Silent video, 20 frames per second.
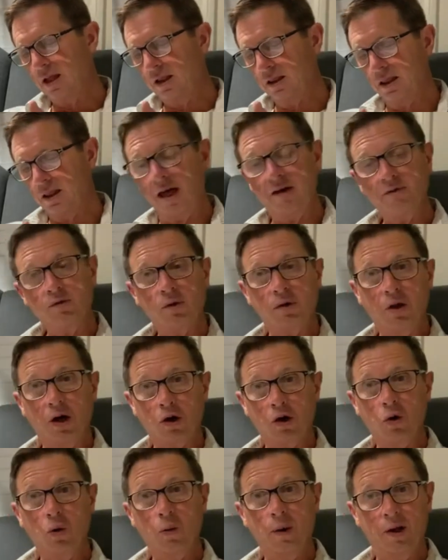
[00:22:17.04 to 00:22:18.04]
Life will not
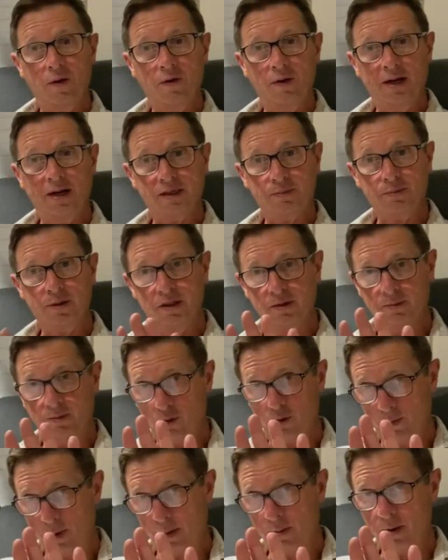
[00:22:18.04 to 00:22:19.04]
go well. The next principle,
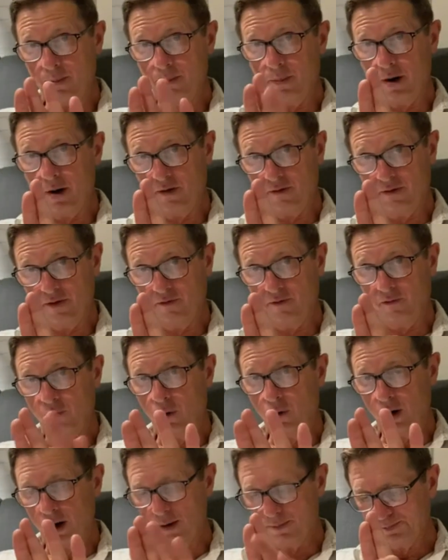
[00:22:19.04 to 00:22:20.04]
remember, part of the
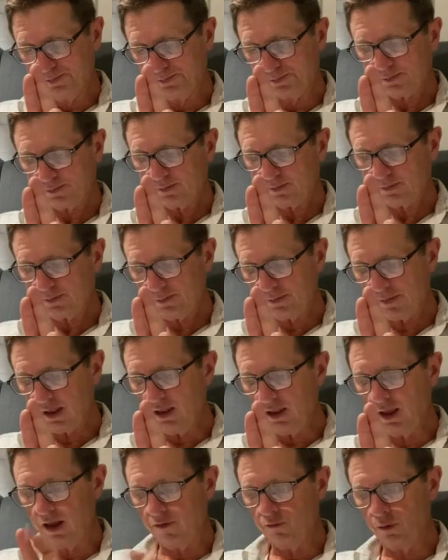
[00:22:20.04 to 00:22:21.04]
four.
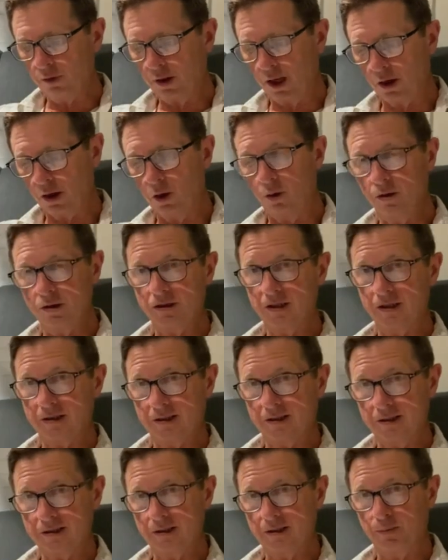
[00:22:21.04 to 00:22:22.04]
Life will not go as just
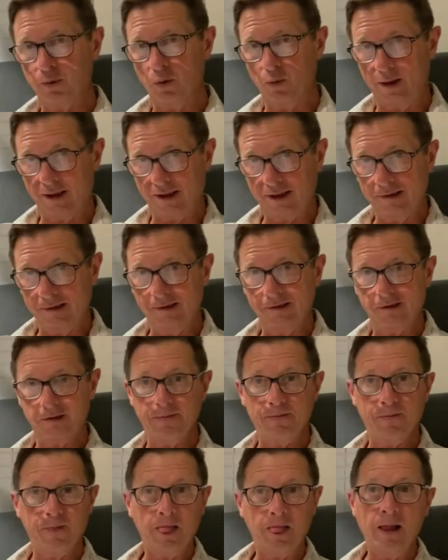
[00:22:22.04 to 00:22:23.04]
the simple
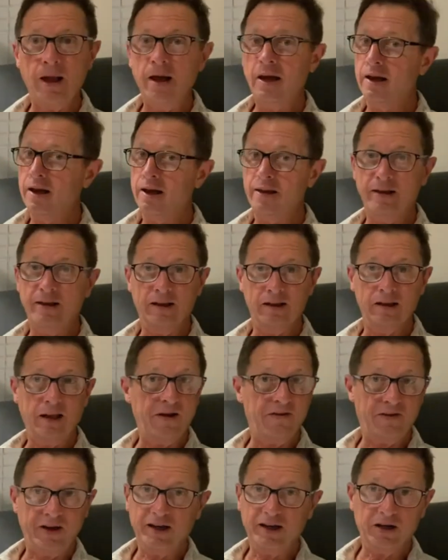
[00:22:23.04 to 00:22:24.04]
recognition that
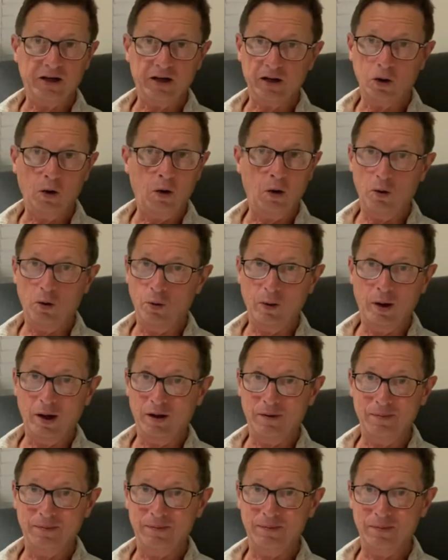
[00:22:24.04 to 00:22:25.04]
life ain't gonna go
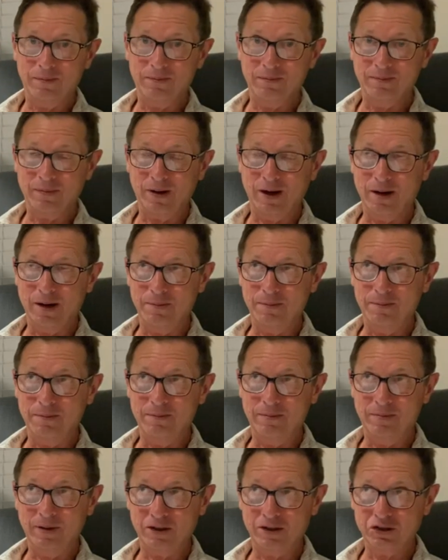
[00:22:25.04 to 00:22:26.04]
well. Um,
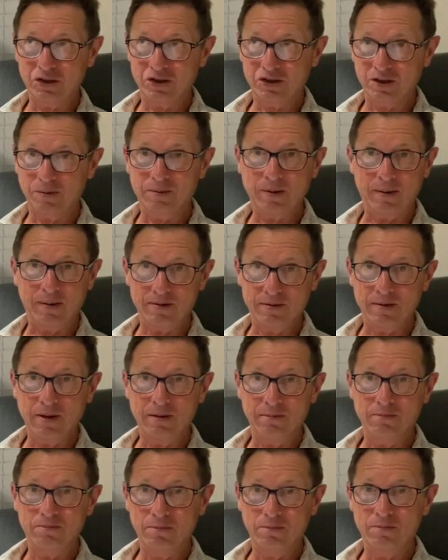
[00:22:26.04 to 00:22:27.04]
not just sometimes, but
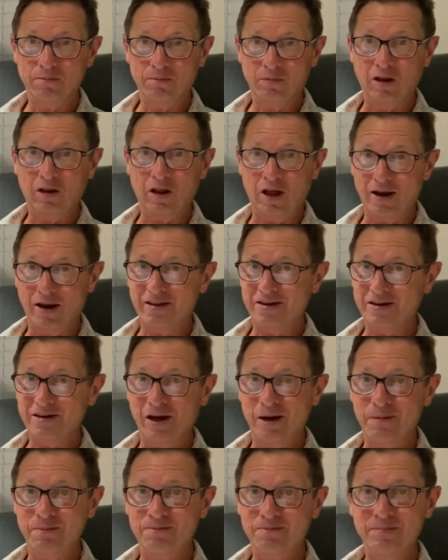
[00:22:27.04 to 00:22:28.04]
a lot of the
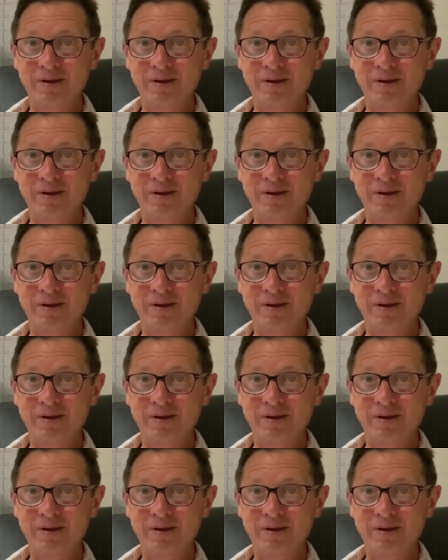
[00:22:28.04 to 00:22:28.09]
time.